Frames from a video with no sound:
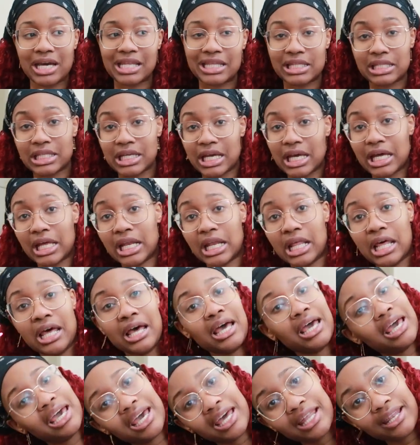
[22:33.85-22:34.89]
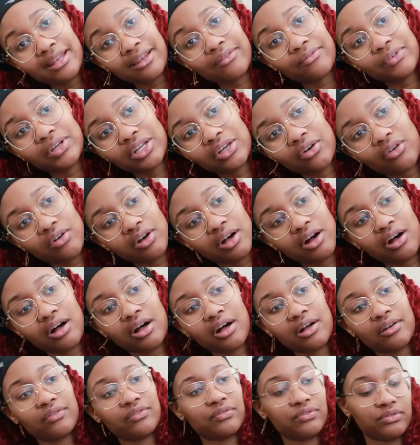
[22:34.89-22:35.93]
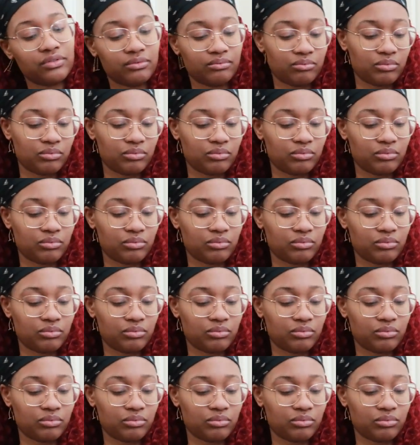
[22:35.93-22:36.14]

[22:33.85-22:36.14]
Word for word: and then end the video off